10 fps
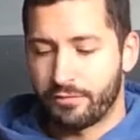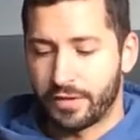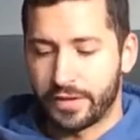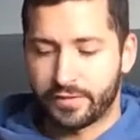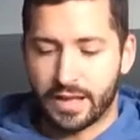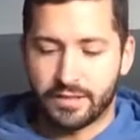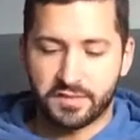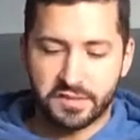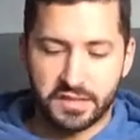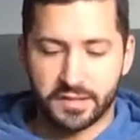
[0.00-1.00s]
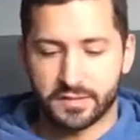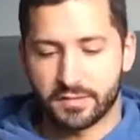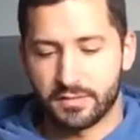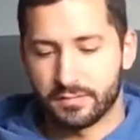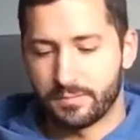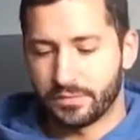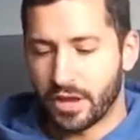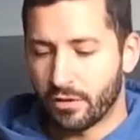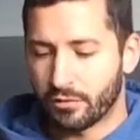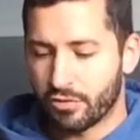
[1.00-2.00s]
Fitz had 6.
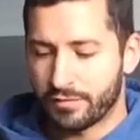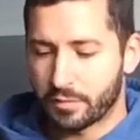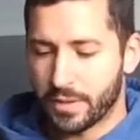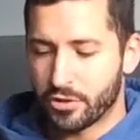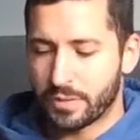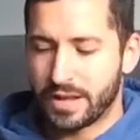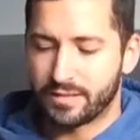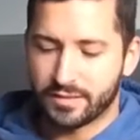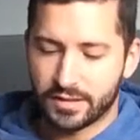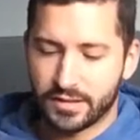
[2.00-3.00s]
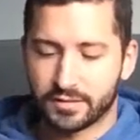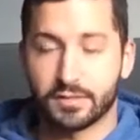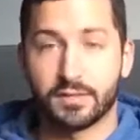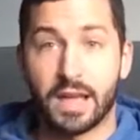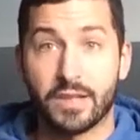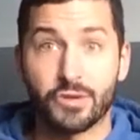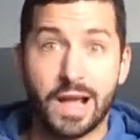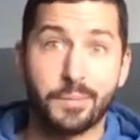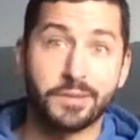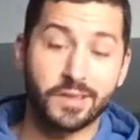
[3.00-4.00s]
Travis Benjamin had 6. DeAndre
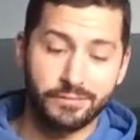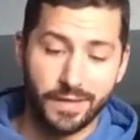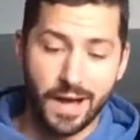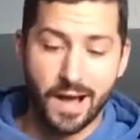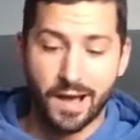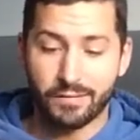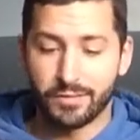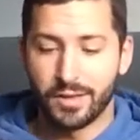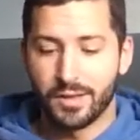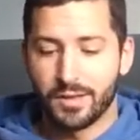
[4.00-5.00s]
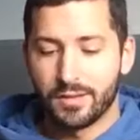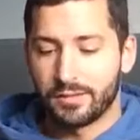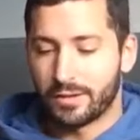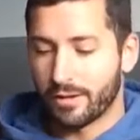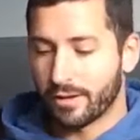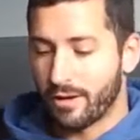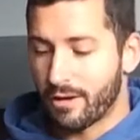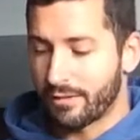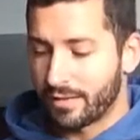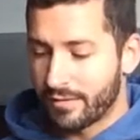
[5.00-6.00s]
Hopkins had 5. Derek
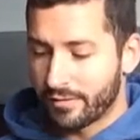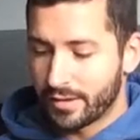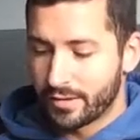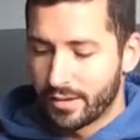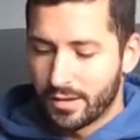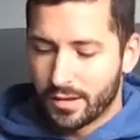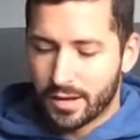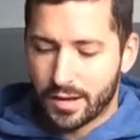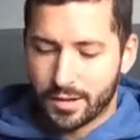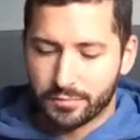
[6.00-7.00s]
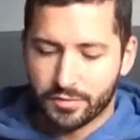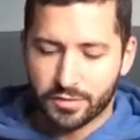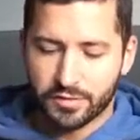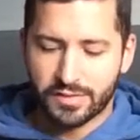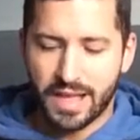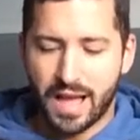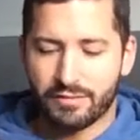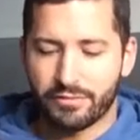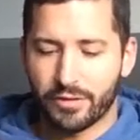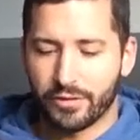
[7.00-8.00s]
Carr 11. So just
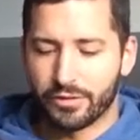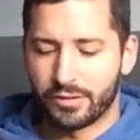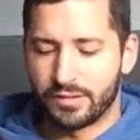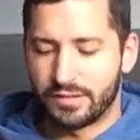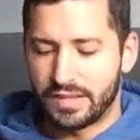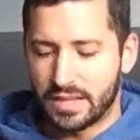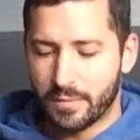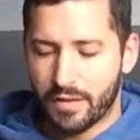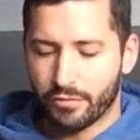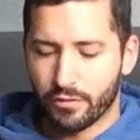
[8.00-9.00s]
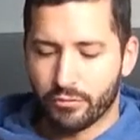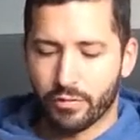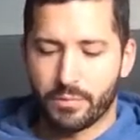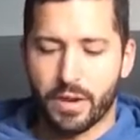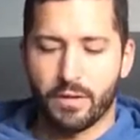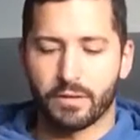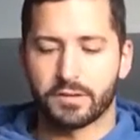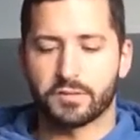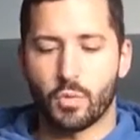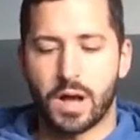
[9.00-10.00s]
not very good team effort from
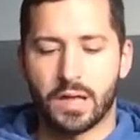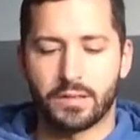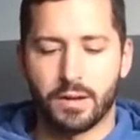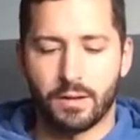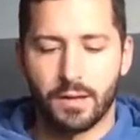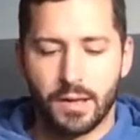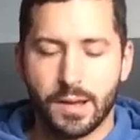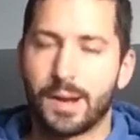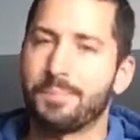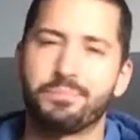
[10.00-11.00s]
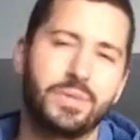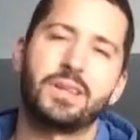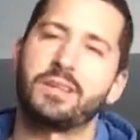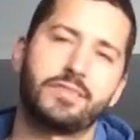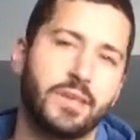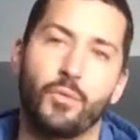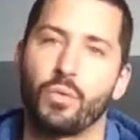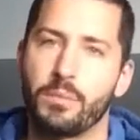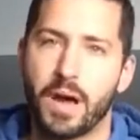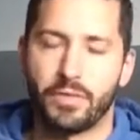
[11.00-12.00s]
Eric's squad there. But his team will
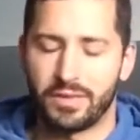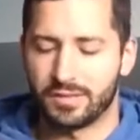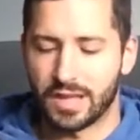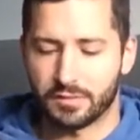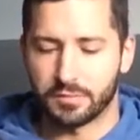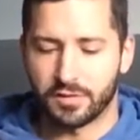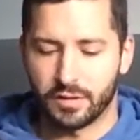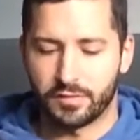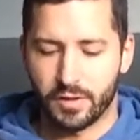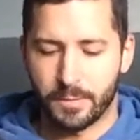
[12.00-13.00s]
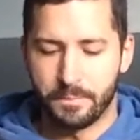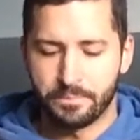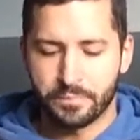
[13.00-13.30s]
rebound. He's got some studs there.